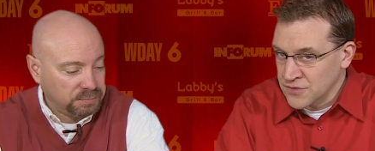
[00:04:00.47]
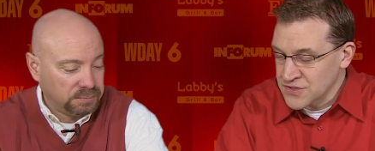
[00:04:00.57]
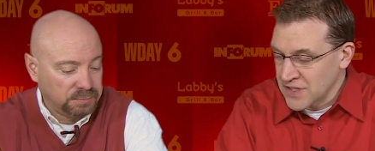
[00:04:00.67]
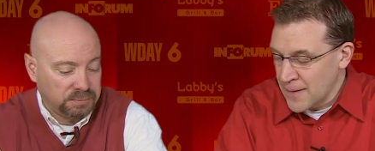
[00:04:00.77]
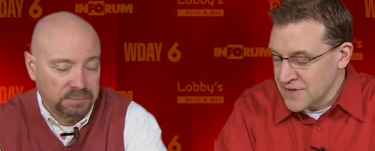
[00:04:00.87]

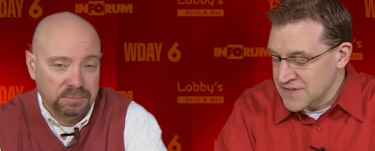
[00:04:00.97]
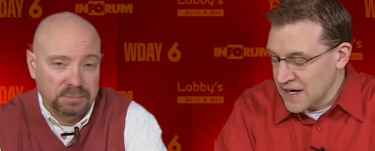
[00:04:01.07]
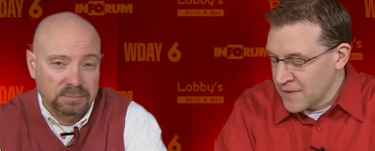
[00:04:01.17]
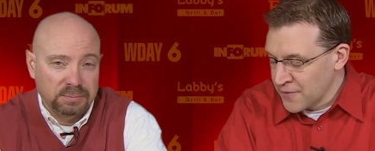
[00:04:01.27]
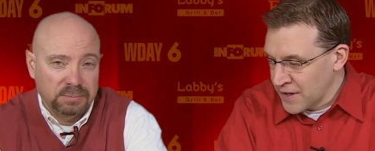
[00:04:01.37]
Speaker 1: Chris Klieman
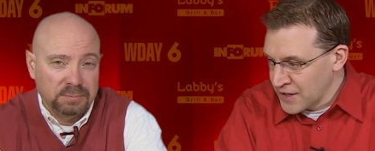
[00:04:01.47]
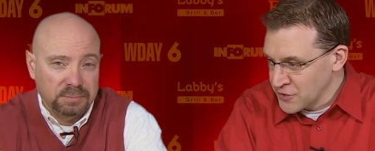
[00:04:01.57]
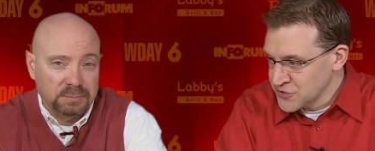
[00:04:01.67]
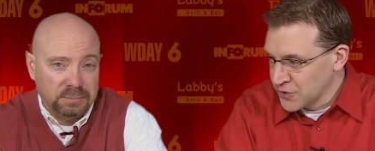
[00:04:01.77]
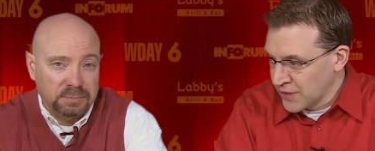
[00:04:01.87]
said on my
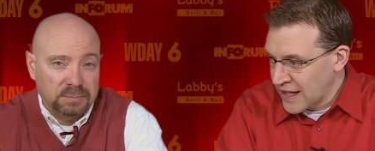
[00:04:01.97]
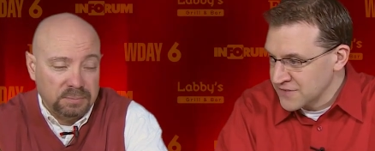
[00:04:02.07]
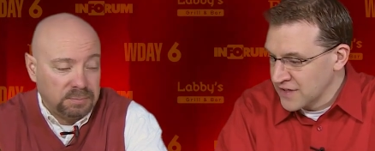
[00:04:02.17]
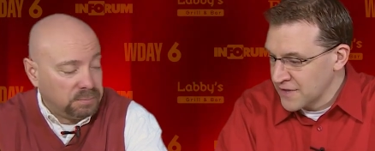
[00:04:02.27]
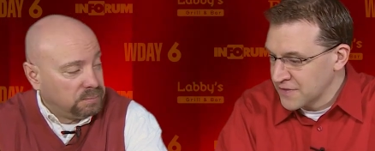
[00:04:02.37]
radio show
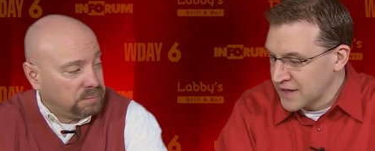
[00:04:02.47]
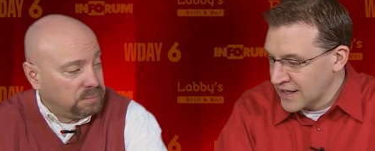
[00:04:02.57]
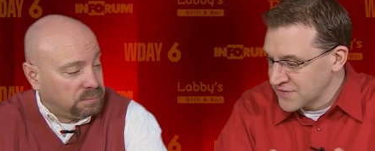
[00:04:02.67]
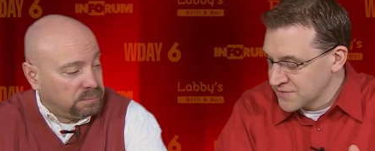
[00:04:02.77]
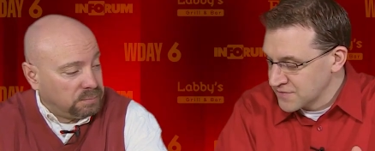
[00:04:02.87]
last night, the
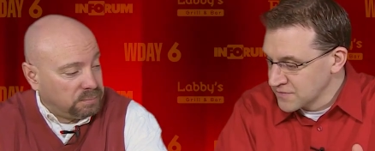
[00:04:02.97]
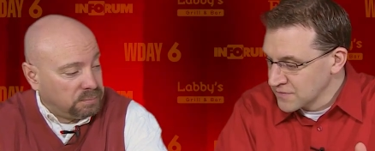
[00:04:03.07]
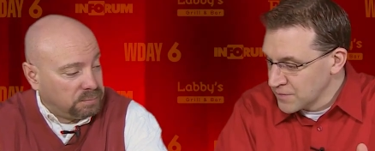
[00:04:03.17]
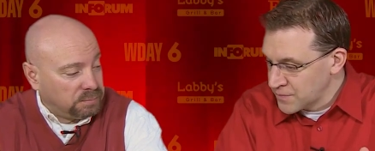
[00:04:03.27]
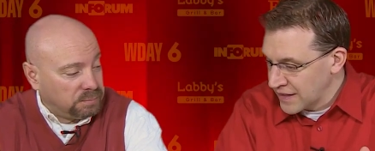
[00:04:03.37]
next
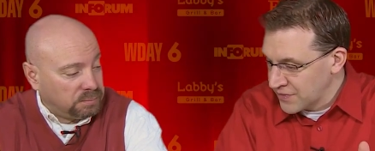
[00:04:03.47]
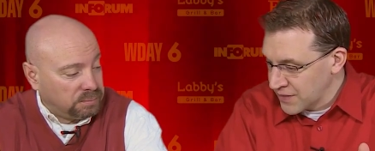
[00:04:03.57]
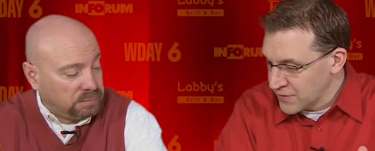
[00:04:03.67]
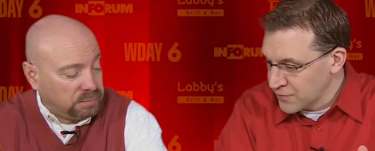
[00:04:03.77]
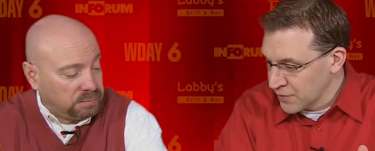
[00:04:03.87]

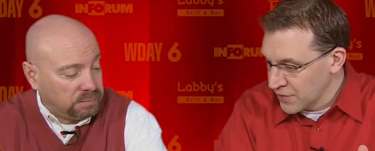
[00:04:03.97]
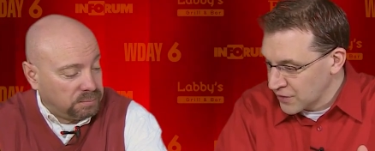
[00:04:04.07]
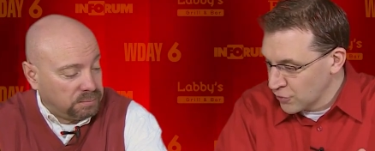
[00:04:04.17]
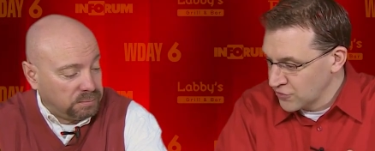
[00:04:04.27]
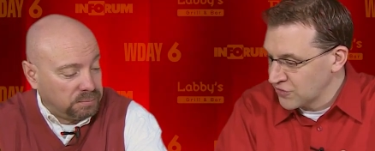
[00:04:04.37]
big thing for
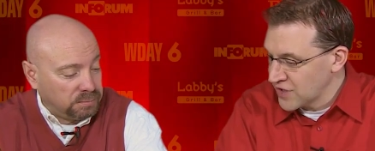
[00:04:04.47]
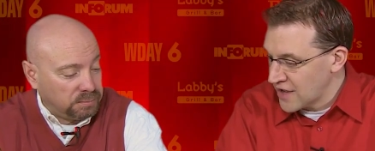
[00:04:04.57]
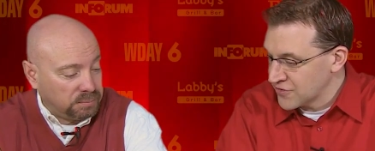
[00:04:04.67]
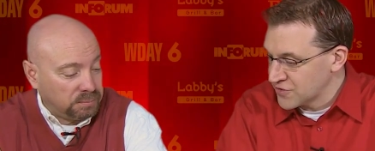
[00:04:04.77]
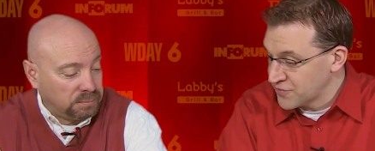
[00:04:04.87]
the coaching
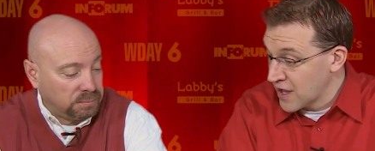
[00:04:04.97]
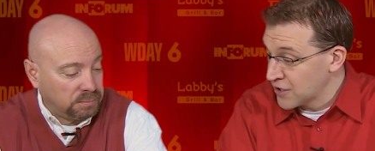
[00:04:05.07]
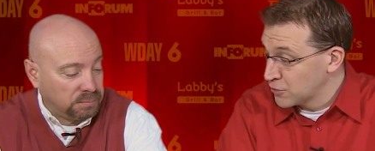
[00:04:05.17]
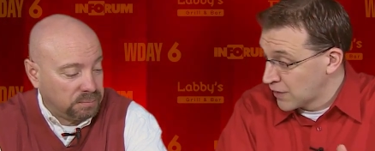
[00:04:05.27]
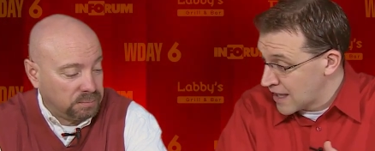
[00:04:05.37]
staff is to
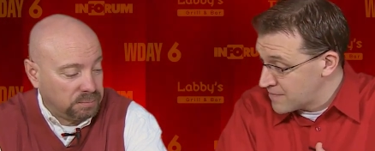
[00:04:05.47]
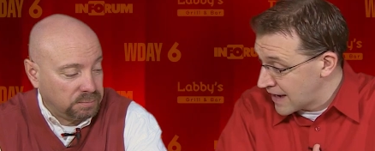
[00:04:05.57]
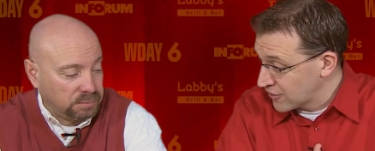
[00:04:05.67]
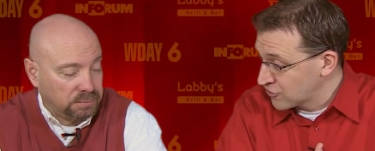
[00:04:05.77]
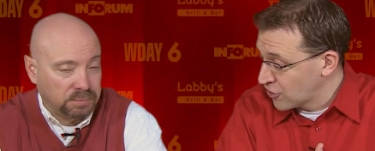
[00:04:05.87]
find a new
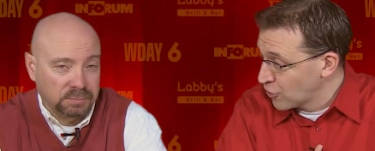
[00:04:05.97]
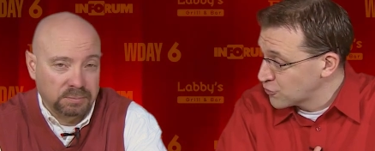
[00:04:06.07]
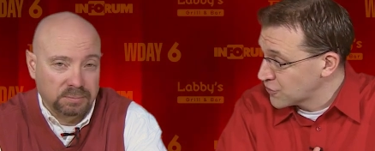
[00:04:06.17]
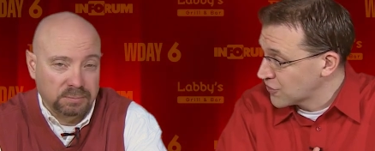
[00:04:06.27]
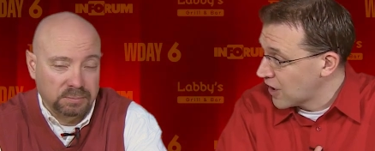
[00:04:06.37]
linebackers
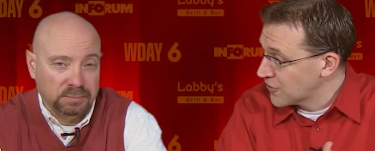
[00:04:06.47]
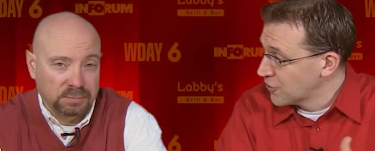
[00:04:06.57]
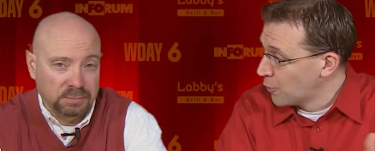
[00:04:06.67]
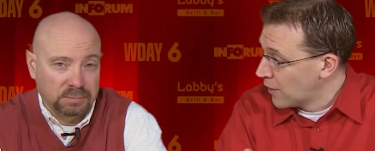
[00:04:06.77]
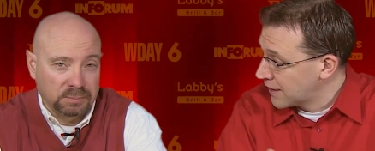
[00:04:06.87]
coach, which is
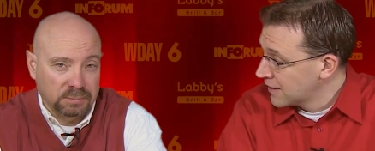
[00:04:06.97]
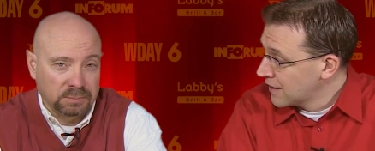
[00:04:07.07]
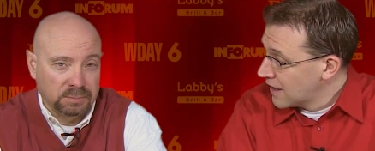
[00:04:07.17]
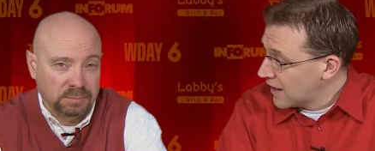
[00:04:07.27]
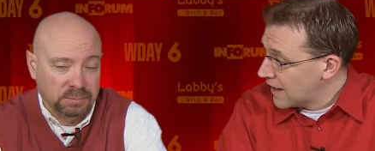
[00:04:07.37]
also
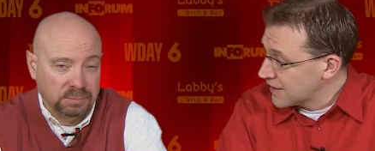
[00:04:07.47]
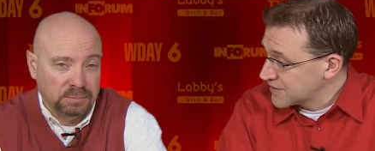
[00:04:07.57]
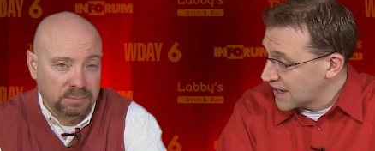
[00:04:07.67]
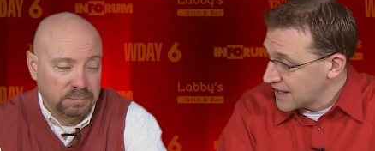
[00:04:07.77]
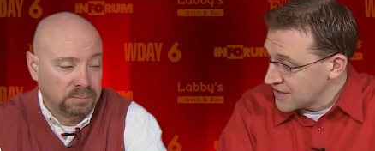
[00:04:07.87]
what mm.
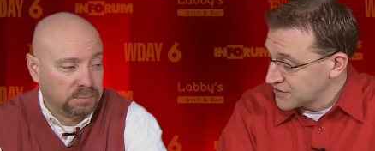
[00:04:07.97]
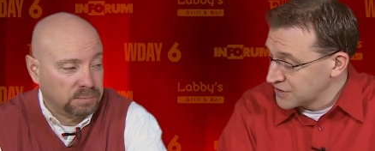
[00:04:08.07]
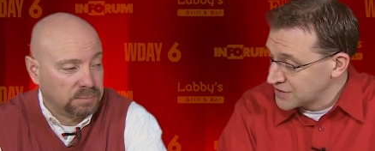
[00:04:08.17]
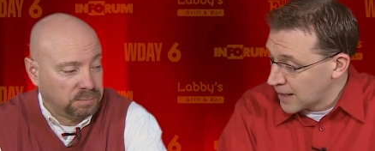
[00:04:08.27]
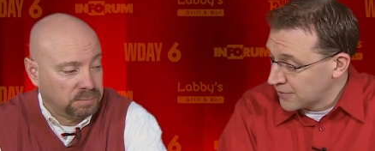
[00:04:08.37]
uh, Scott
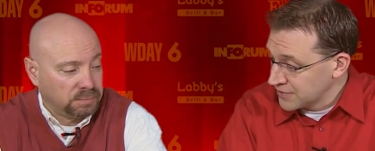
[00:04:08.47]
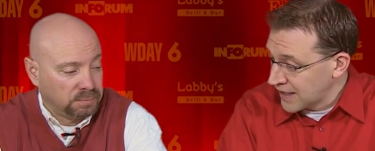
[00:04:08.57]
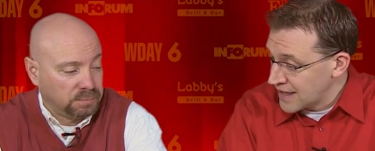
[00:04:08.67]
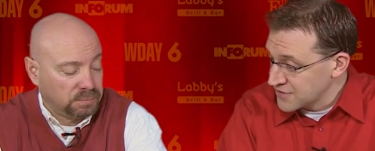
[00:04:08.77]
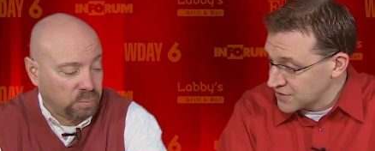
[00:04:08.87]
Hazelton
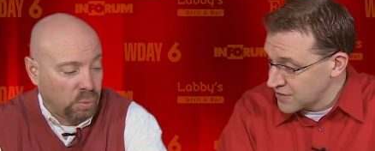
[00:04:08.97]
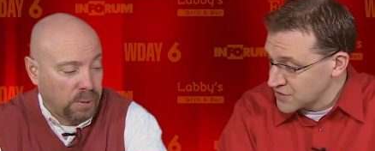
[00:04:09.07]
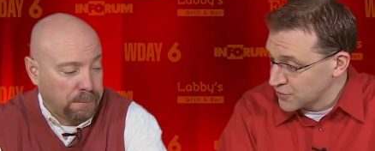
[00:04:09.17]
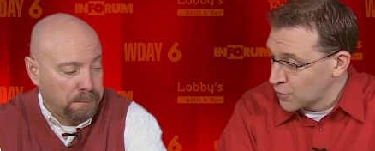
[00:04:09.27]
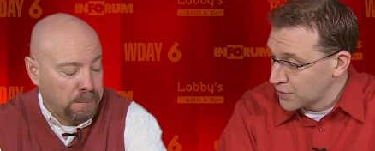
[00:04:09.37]
doubled as
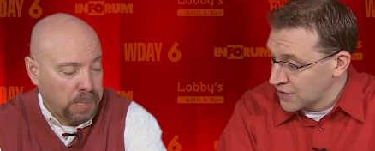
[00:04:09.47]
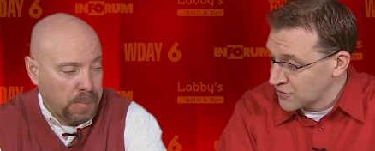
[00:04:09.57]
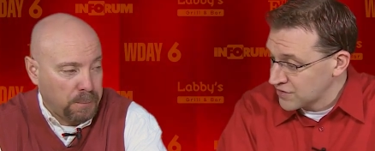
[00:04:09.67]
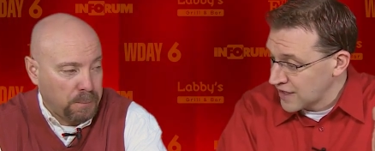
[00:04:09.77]
defensive coordinator